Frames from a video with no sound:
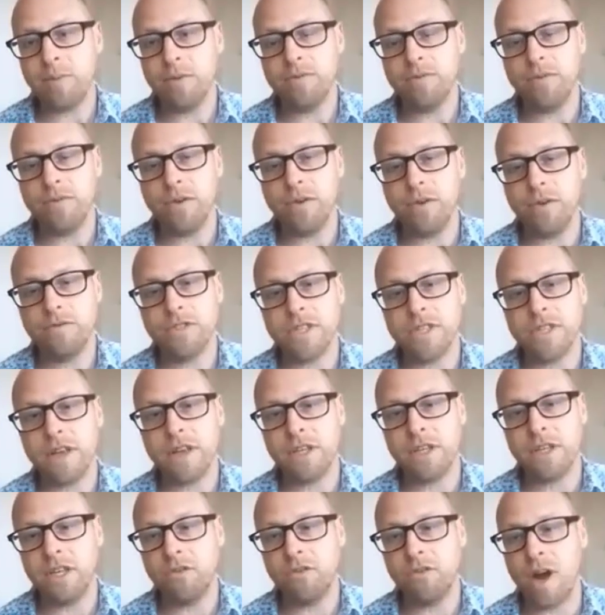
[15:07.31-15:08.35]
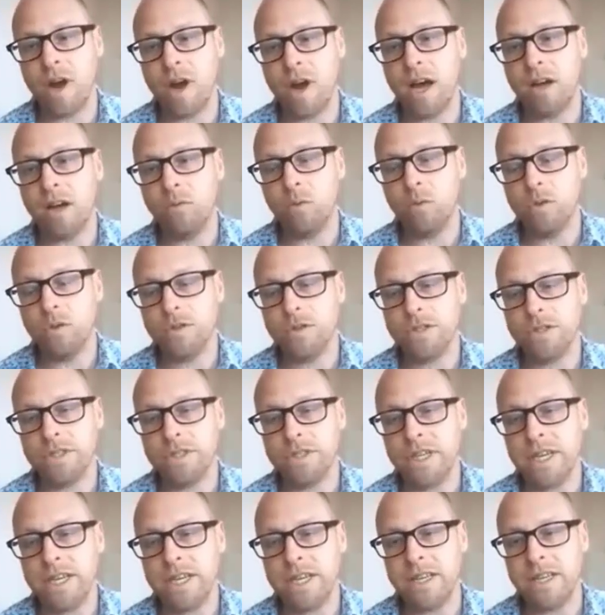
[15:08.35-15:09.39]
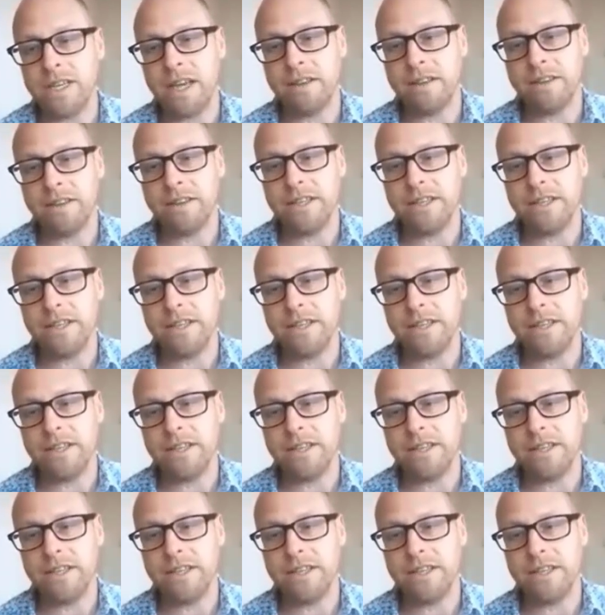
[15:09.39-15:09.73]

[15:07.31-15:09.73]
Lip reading: of southern Iran will see that